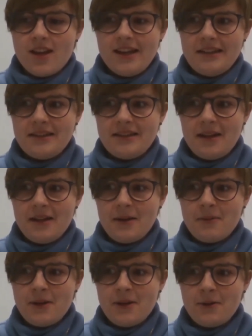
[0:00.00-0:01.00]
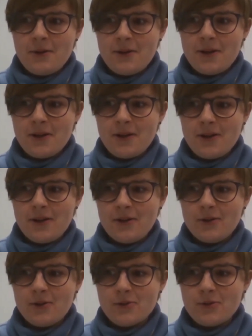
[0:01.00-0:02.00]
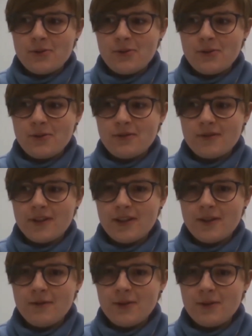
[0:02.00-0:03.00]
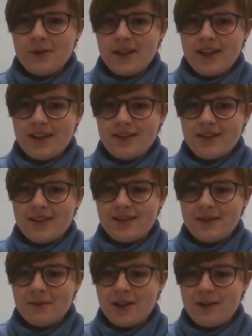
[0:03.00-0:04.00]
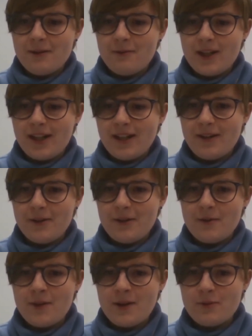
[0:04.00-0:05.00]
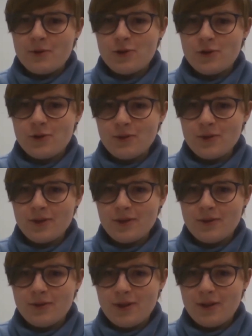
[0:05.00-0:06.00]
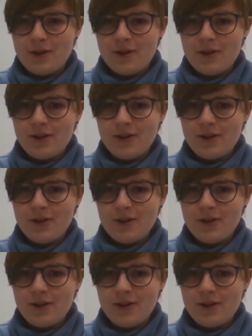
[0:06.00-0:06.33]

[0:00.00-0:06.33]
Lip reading: Is that about how long a usual interview lasts? Because I'm kind of like, I don't know if that was short or.